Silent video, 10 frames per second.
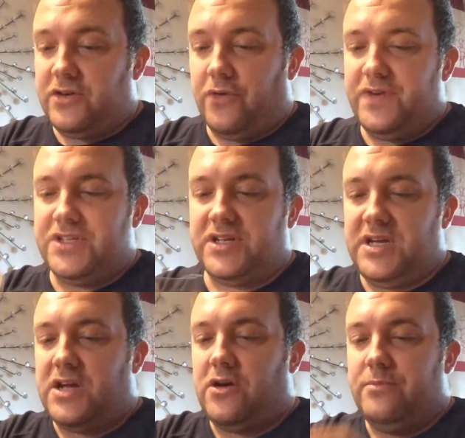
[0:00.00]
obviously
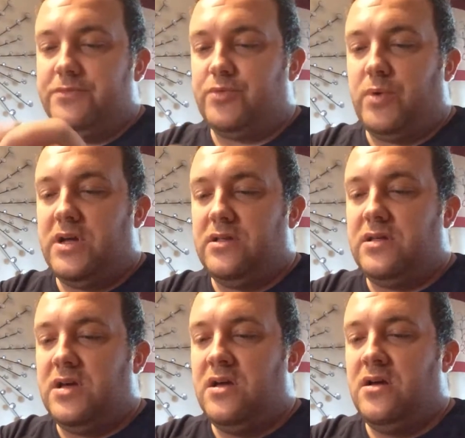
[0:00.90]
it comes
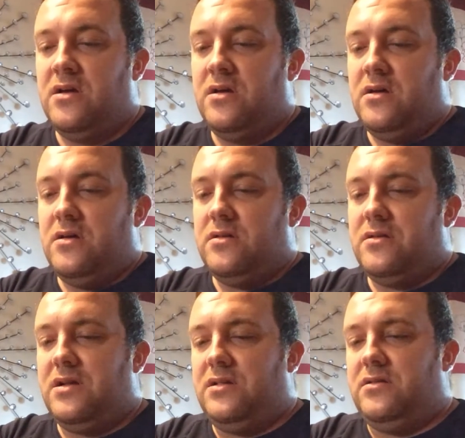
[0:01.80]
with the
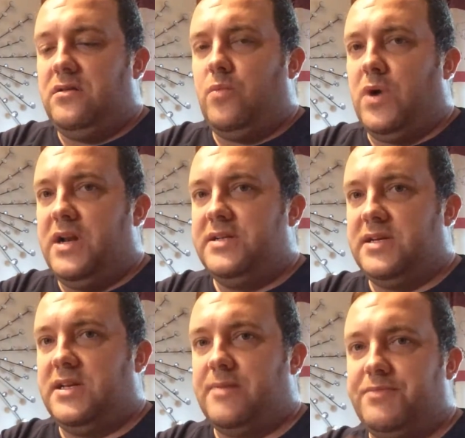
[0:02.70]
little wireless
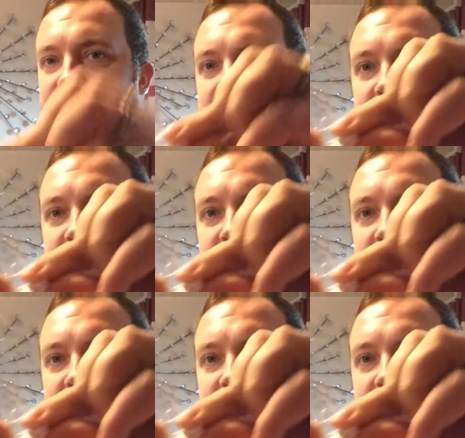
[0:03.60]
adapter,